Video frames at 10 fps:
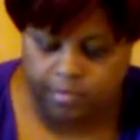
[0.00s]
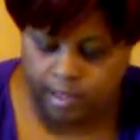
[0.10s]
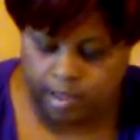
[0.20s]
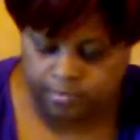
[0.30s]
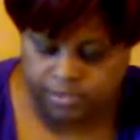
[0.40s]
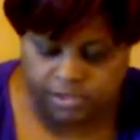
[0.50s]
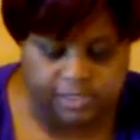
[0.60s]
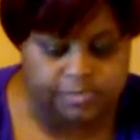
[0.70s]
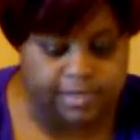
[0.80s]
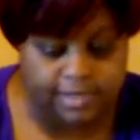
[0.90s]
um,
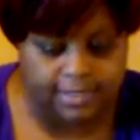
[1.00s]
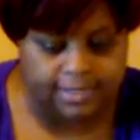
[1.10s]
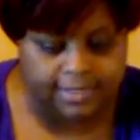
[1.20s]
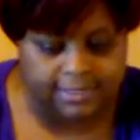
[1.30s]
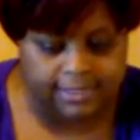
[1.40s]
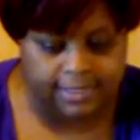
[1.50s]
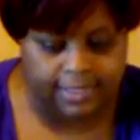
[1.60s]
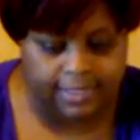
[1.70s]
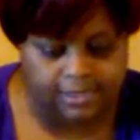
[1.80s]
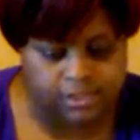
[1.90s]
just because
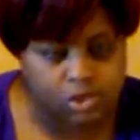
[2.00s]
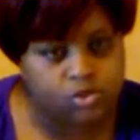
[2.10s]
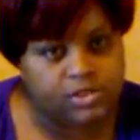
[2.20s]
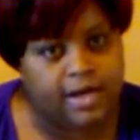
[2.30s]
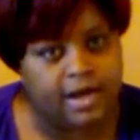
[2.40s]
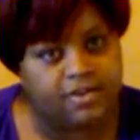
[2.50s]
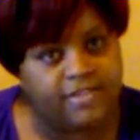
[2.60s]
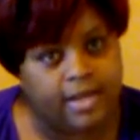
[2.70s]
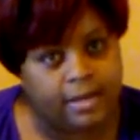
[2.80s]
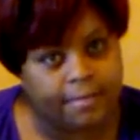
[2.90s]
it's used in
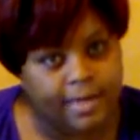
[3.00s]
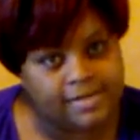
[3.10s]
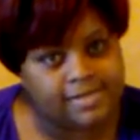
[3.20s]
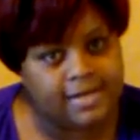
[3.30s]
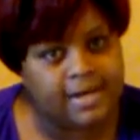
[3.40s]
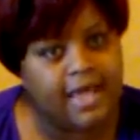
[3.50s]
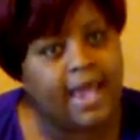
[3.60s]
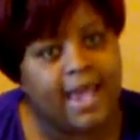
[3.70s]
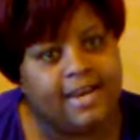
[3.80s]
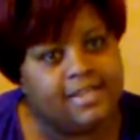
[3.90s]
Ayurvedic medicine,
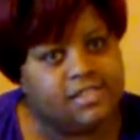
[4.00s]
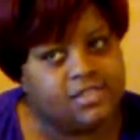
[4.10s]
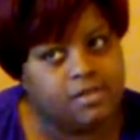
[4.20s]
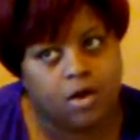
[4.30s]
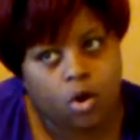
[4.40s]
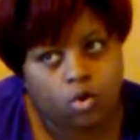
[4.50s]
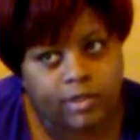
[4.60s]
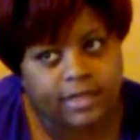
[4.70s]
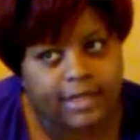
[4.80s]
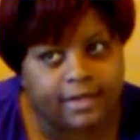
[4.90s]
and it's
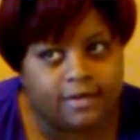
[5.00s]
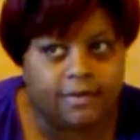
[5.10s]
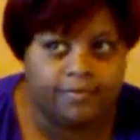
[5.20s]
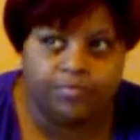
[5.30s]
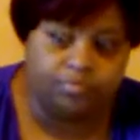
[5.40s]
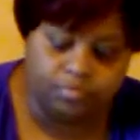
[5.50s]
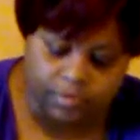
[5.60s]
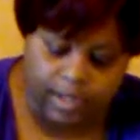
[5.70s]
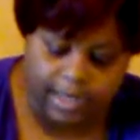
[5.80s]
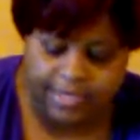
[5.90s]
holy, and
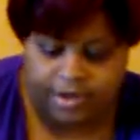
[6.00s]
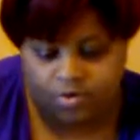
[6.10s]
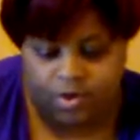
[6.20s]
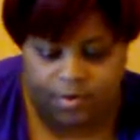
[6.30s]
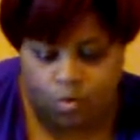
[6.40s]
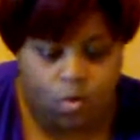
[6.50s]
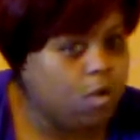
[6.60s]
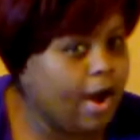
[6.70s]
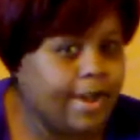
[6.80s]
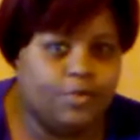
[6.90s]
I thought,
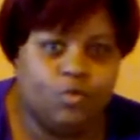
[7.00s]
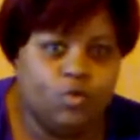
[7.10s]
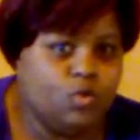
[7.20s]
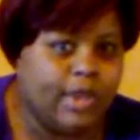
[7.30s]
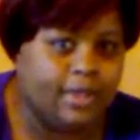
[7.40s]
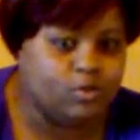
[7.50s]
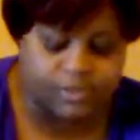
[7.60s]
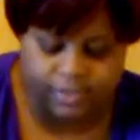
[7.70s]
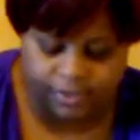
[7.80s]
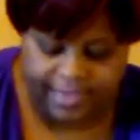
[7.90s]
why, who can't use
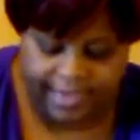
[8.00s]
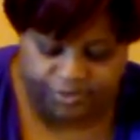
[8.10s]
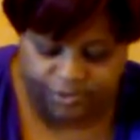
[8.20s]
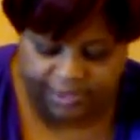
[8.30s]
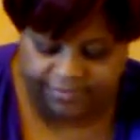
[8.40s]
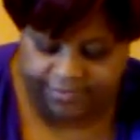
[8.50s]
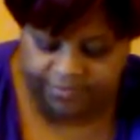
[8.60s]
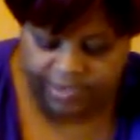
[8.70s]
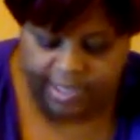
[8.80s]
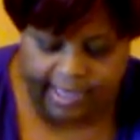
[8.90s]
a little of that in their life?
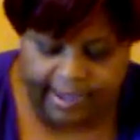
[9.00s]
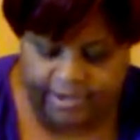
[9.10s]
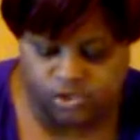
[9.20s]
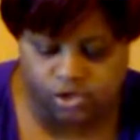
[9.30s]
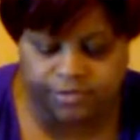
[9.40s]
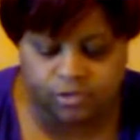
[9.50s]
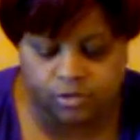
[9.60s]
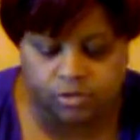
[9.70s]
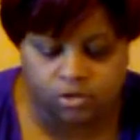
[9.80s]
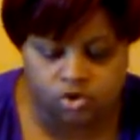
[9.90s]
I got chervil,
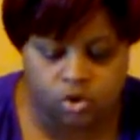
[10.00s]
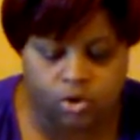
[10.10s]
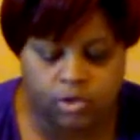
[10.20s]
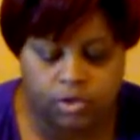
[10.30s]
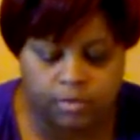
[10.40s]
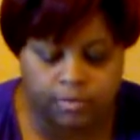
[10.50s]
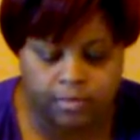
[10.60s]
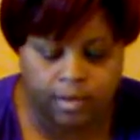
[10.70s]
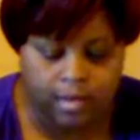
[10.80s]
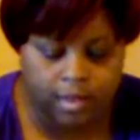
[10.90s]
sorrel,
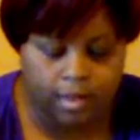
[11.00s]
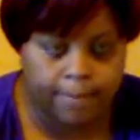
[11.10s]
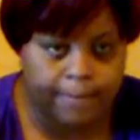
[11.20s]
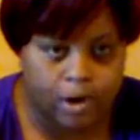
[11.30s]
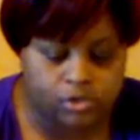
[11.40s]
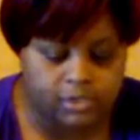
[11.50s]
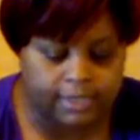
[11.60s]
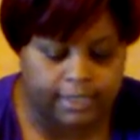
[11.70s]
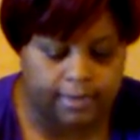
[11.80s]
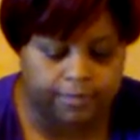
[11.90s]

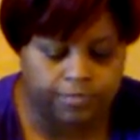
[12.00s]
parsley,